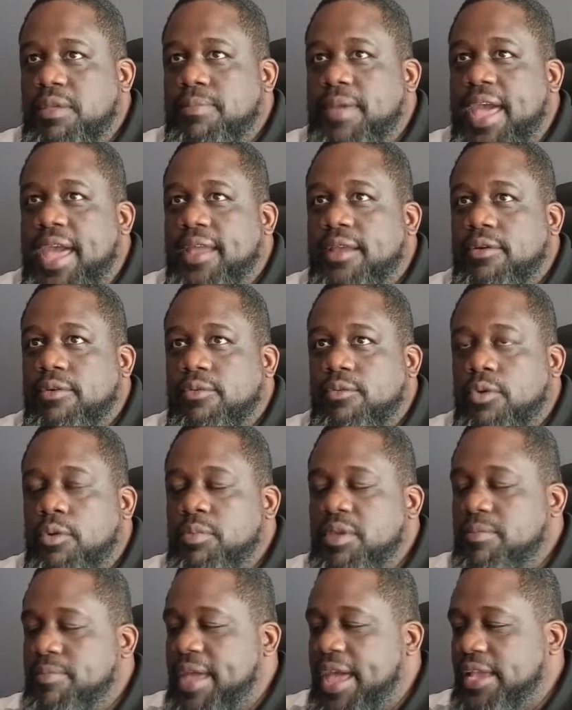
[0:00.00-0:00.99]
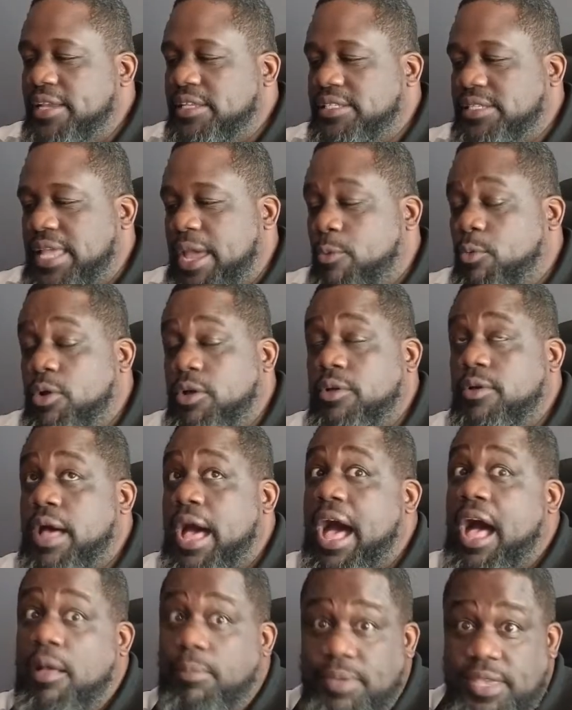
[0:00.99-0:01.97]
back well,
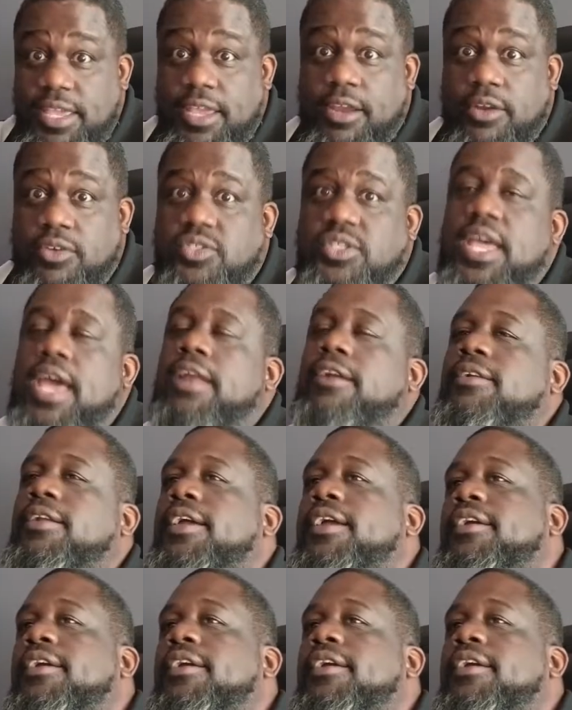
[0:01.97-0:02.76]
I'll be here Saturday.